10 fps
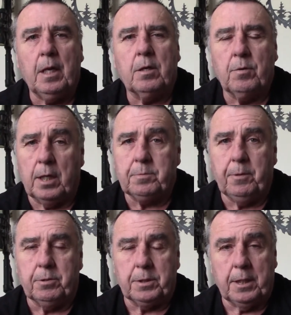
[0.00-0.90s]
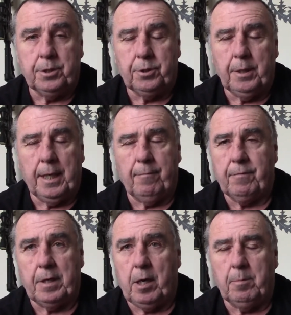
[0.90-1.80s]
crossbows that are shooting at
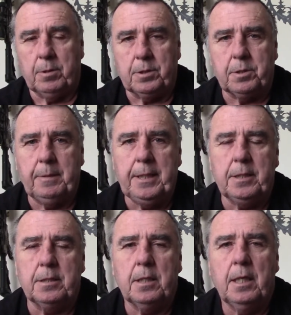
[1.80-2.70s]
phenomenal speeds.